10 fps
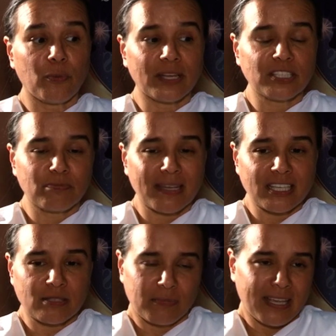which
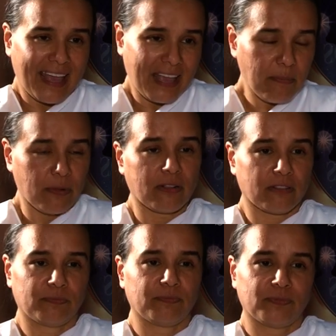makes me
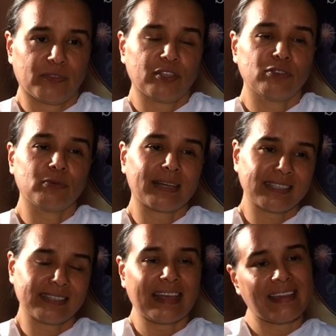able to
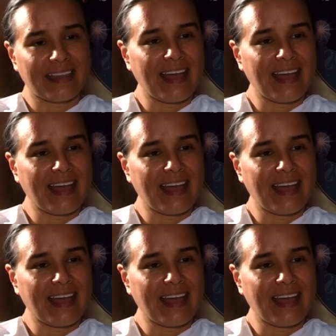extend a